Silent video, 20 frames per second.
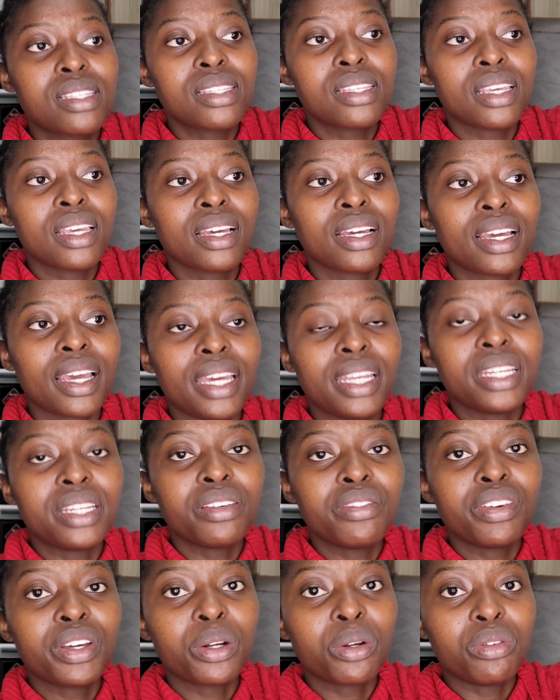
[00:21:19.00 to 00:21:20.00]
sink and
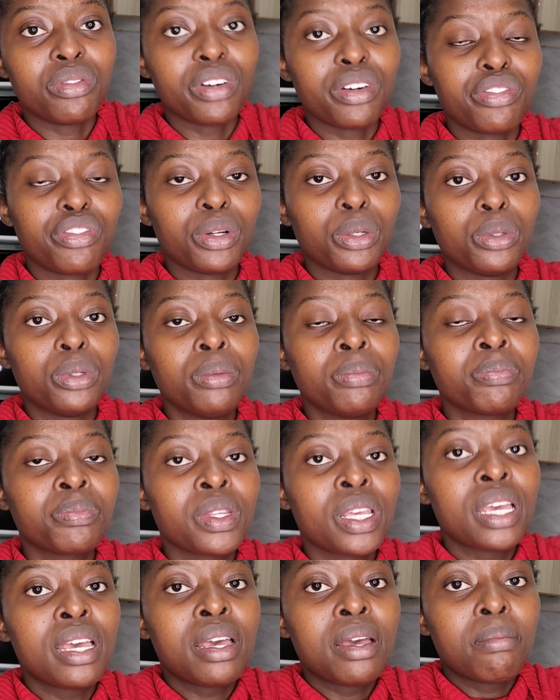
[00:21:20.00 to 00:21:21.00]
even overflow,
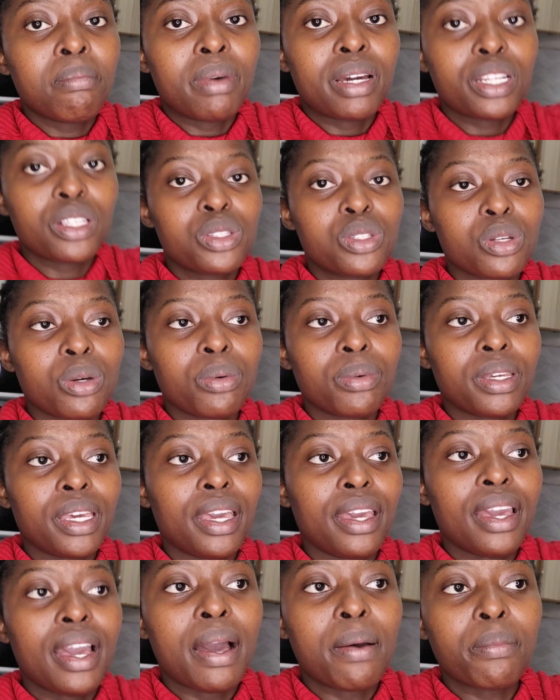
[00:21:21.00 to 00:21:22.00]
but it's
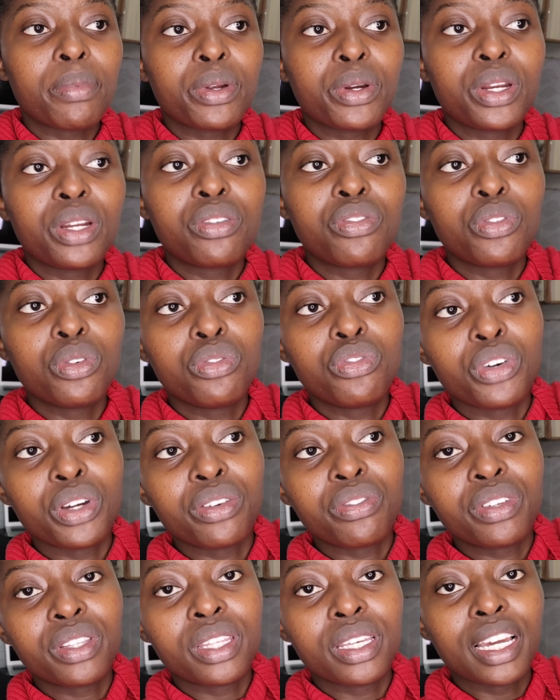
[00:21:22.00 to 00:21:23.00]
okay. I'm grateful for
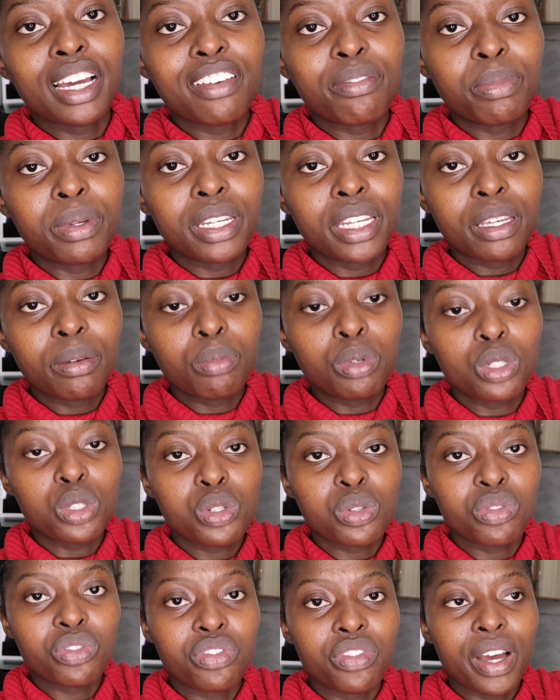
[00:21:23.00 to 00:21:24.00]
everything I've been able
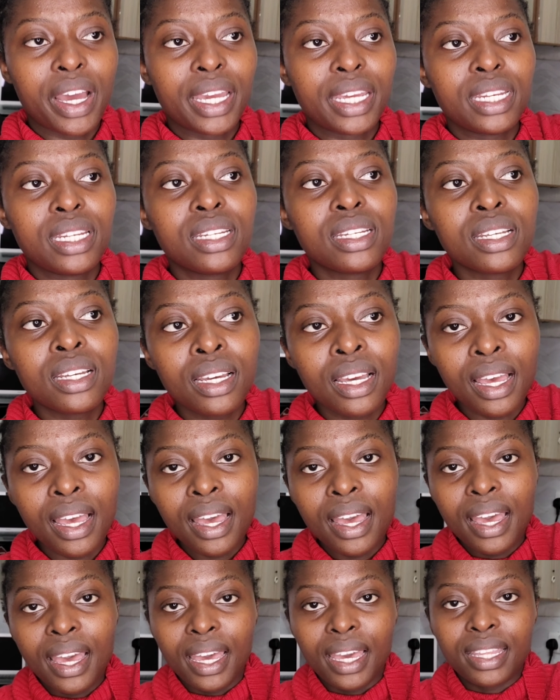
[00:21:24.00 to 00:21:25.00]
to find,
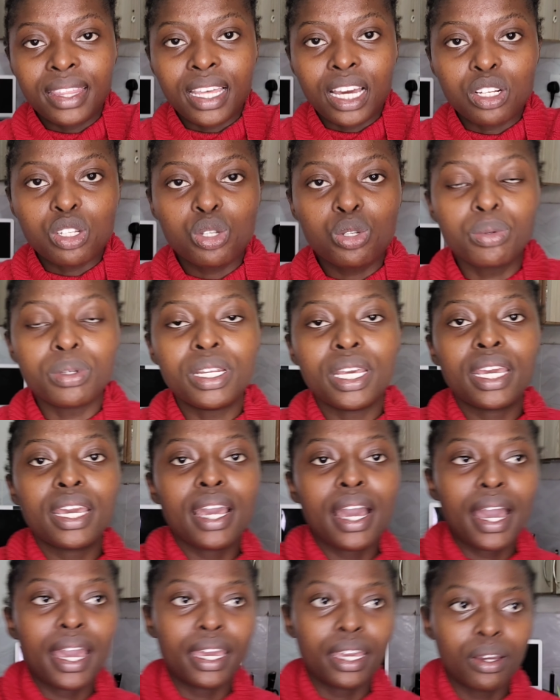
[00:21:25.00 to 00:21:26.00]
and that
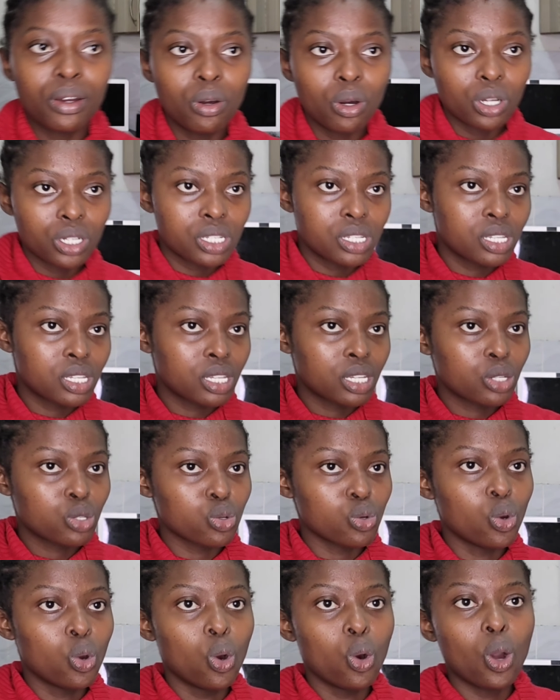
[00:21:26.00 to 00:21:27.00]
today I got
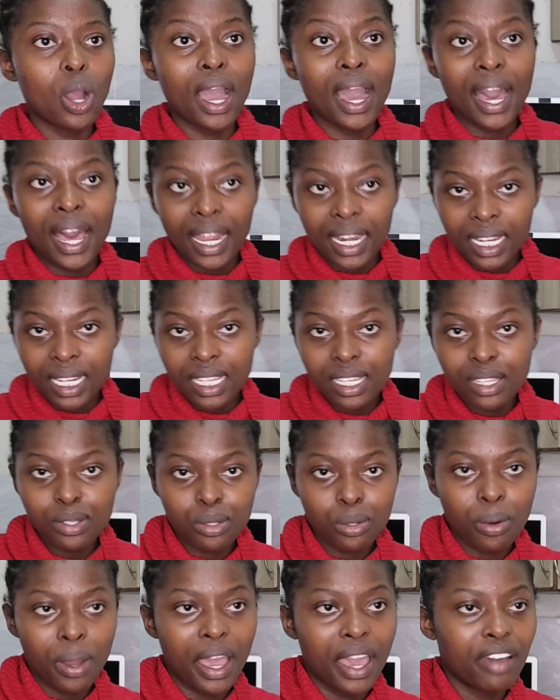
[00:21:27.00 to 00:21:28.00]
to go early,
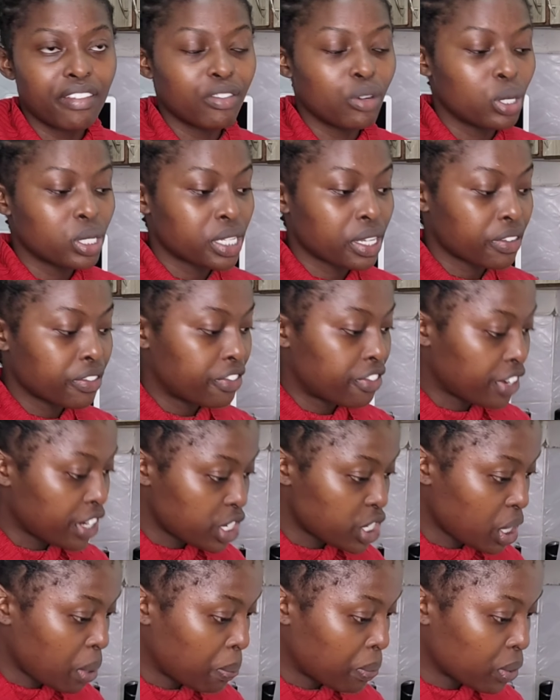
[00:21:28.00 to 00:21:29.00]
so I have gotten
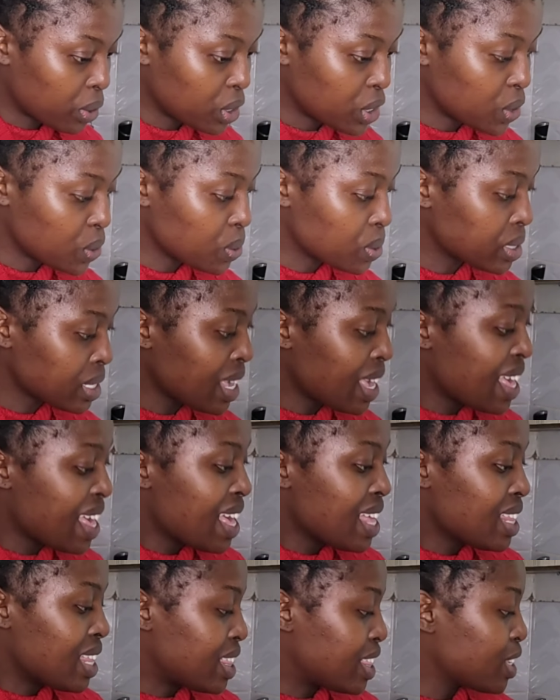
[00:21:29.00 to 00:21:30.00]
fresher produce.
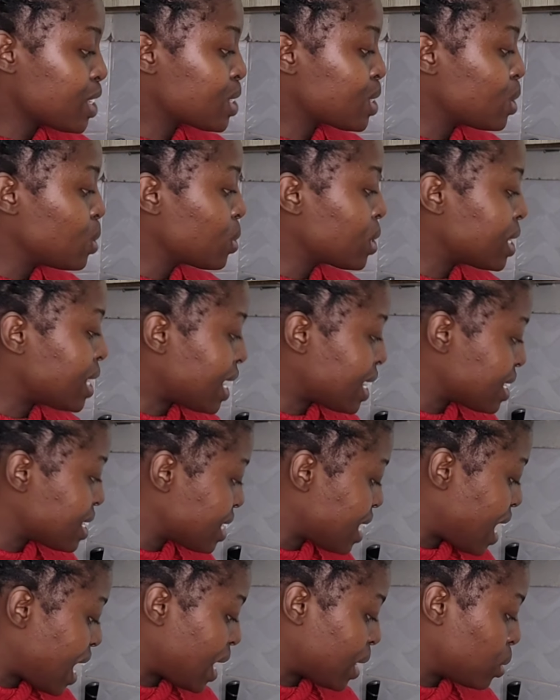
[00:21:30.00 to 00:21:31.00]
The things look
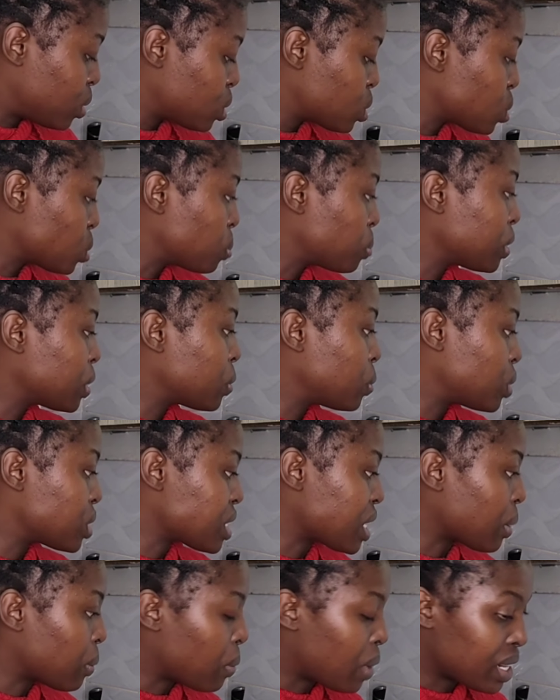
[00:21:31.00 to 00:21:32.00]
nicer. I got to pick
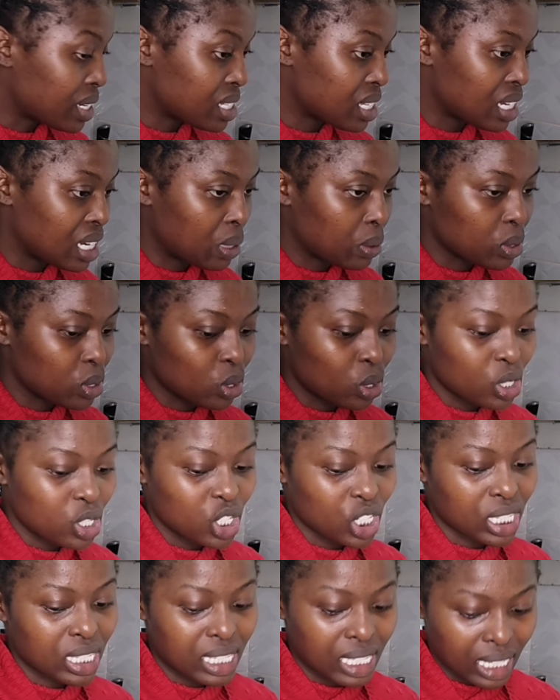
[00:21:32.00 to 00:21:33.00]
what I wanted. I was not
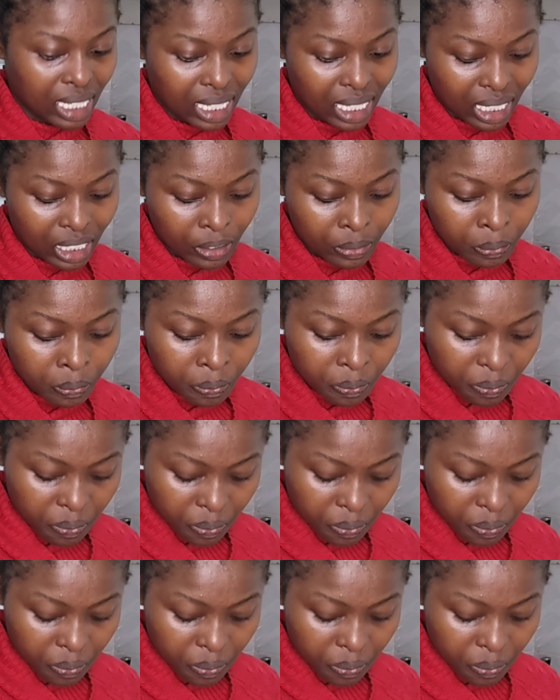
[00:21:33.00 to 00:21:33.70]
just settling.